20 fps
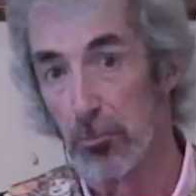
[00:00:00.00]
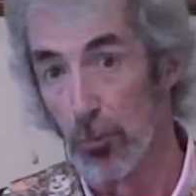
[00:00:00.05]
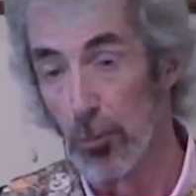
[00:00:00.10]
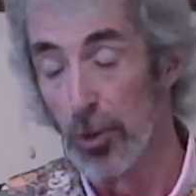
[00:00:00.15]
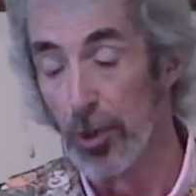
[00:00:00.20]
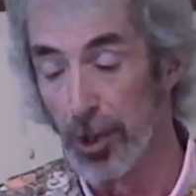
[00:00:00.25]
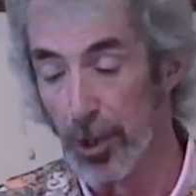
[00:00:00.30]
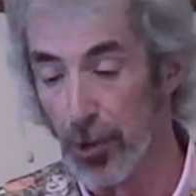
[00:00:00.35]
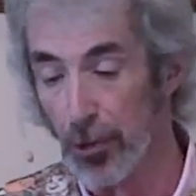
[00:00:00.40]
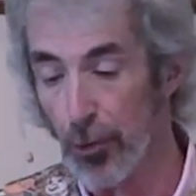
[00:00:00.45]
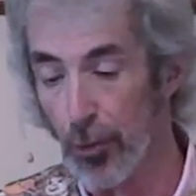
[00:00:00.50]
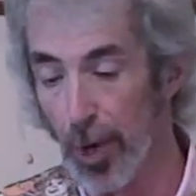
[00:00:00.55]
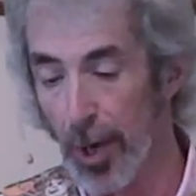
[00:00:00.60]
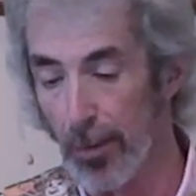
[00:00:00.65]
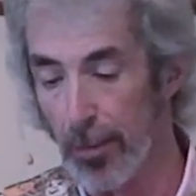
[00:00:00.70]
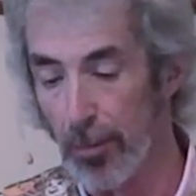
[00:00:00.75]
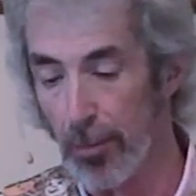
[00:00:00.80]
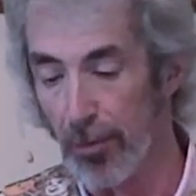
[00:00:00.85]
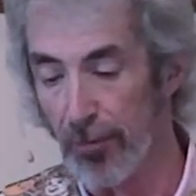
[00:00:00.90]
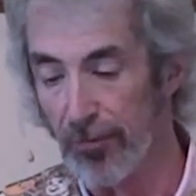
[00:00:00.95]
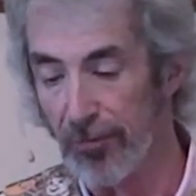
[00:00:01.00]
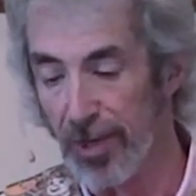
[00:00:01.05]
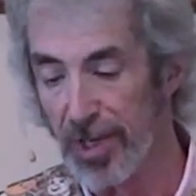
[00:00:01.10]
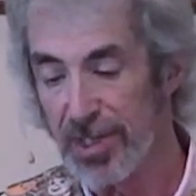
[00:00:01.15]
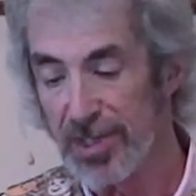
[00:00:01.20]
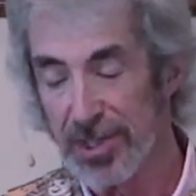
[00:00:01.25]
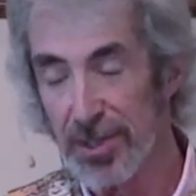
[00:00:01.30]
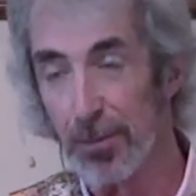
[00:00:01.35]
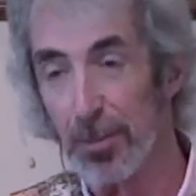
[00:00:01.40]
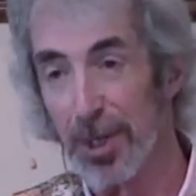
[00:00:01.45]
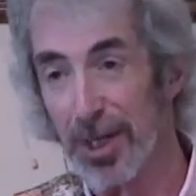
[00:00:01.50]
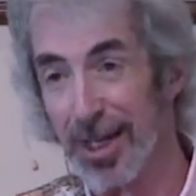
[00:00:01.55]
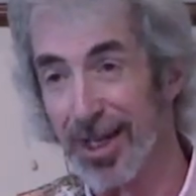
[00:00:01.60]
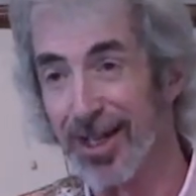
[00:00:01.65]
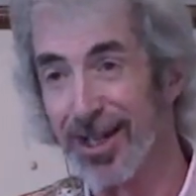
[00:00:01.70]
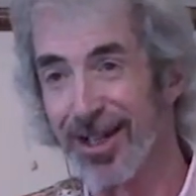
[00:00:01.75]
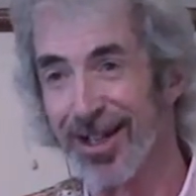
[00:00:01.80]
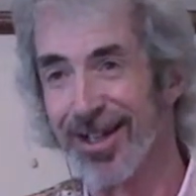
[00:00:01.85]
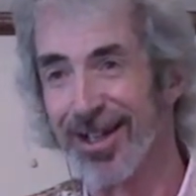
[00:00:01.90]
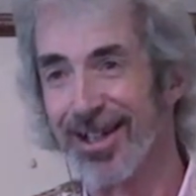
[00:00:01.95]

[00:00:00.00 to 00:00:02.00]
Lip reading: really who I professed to be,